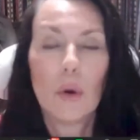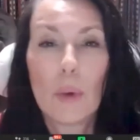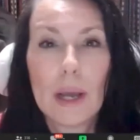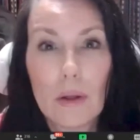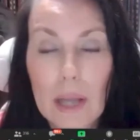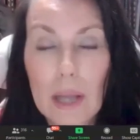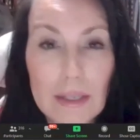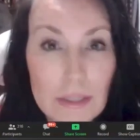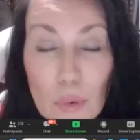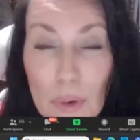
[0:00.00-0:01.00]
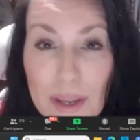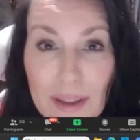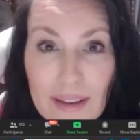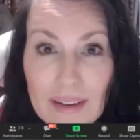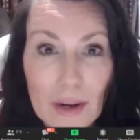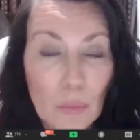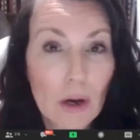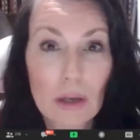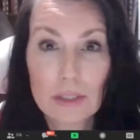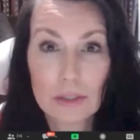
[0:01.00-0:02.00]
Well, I didn't quit and I went
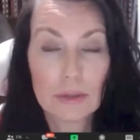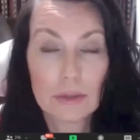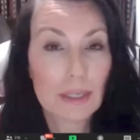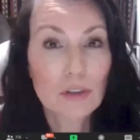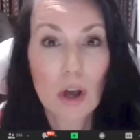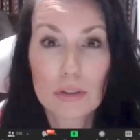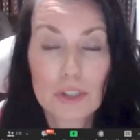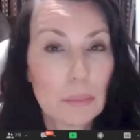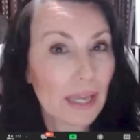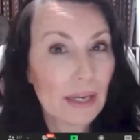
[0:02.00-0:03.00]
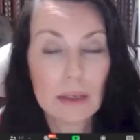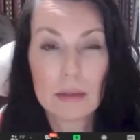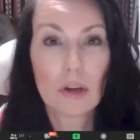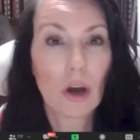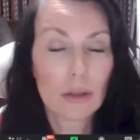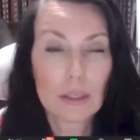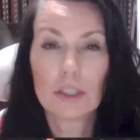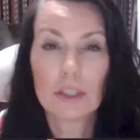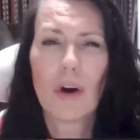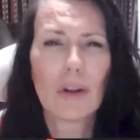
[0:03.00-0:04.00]
on to get a scholarship, play in
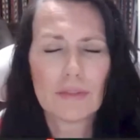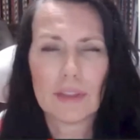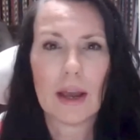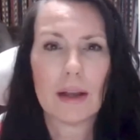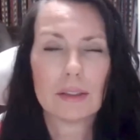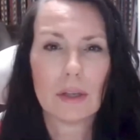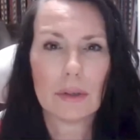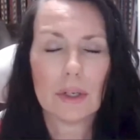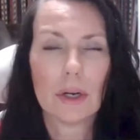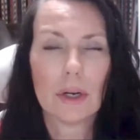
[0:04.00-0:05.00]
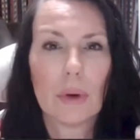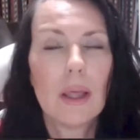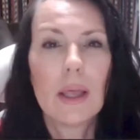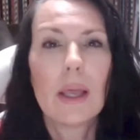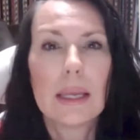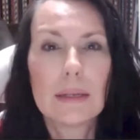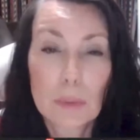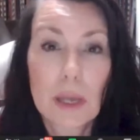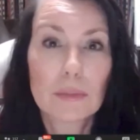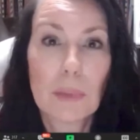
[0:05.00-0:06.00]
college and all of that. So, you know, it was
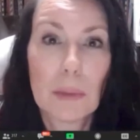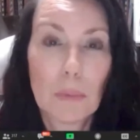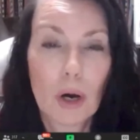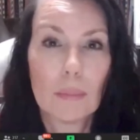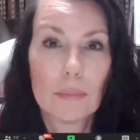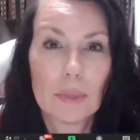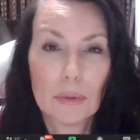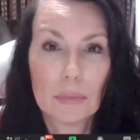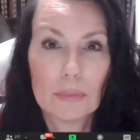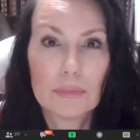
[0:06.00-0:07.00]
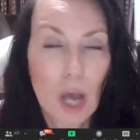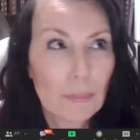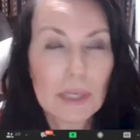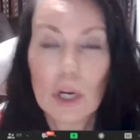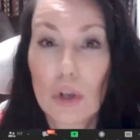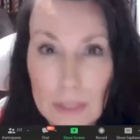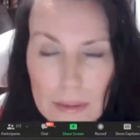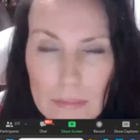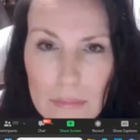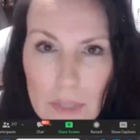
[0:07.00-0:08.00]
because my mom, you know, taught me
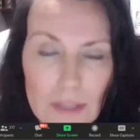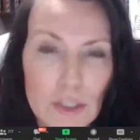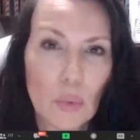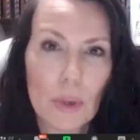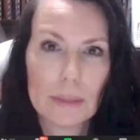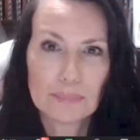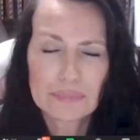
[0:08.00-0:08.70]
early not to quit.